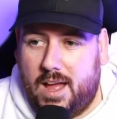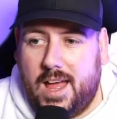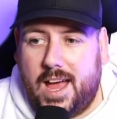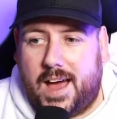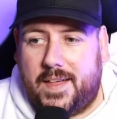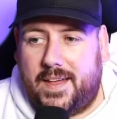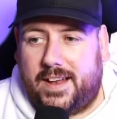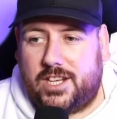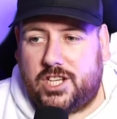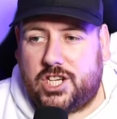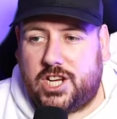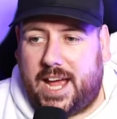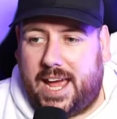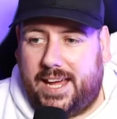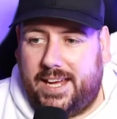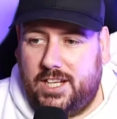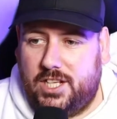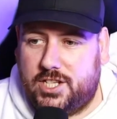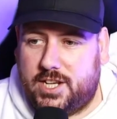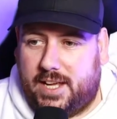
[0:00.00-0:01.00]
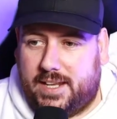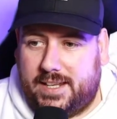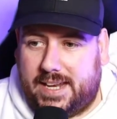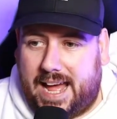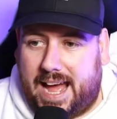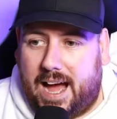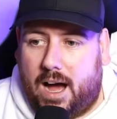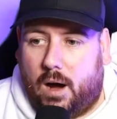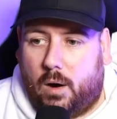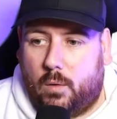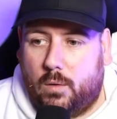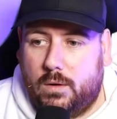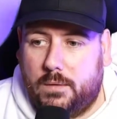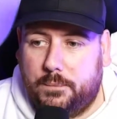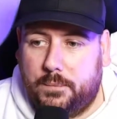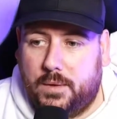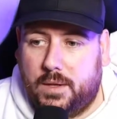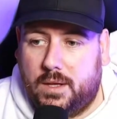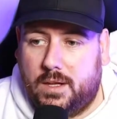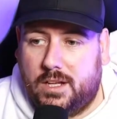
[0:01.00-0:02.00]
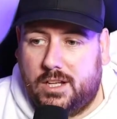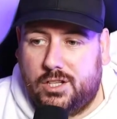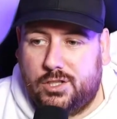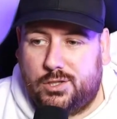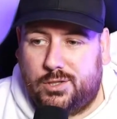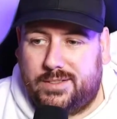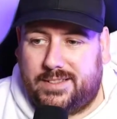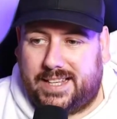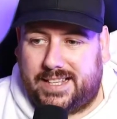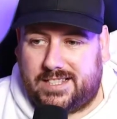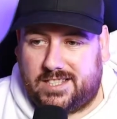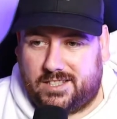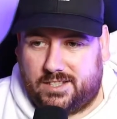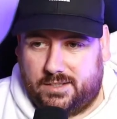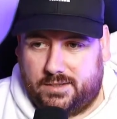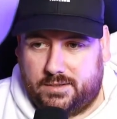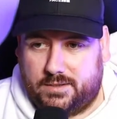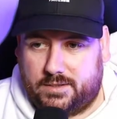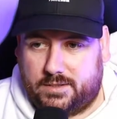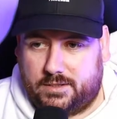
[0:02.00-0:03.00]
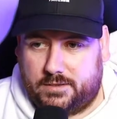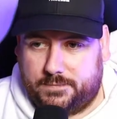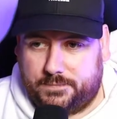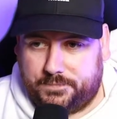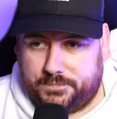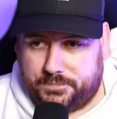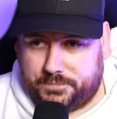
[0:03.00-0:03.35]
and then change it now to distance.